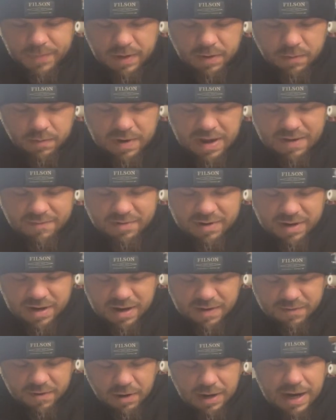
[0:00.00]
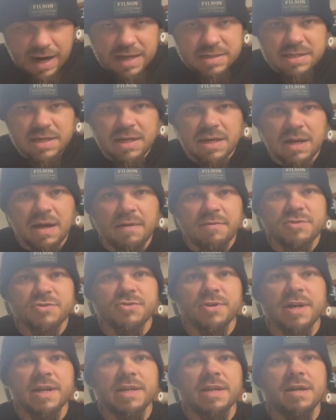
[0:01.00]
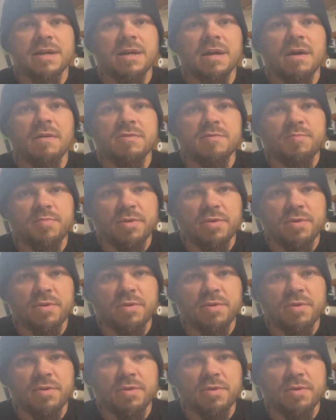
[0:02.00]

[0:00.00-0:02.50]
We have gloves, all kinds of gloves, training gloves,